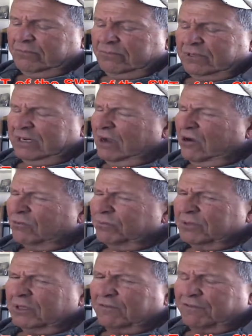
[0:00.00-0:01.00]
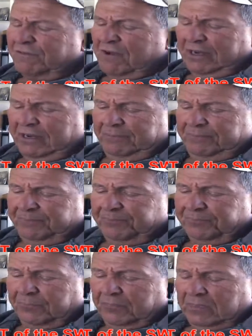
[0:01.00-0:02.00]
But he hoped he could find him.
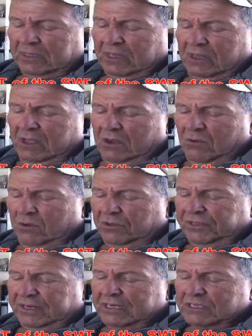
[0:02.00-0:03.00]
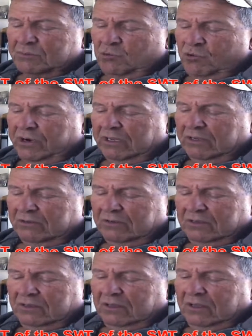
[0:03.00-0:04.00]
Well, the next morning,
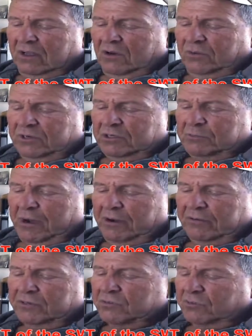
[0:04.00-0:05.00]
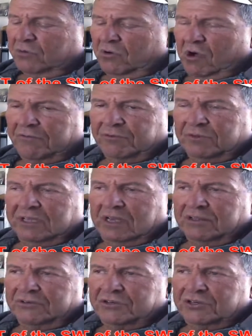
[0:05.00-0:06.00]
when his parents were off with the
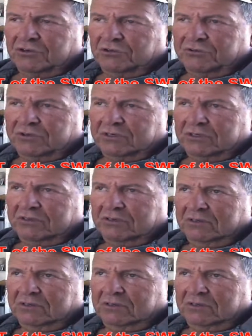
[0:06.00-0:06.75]
other children,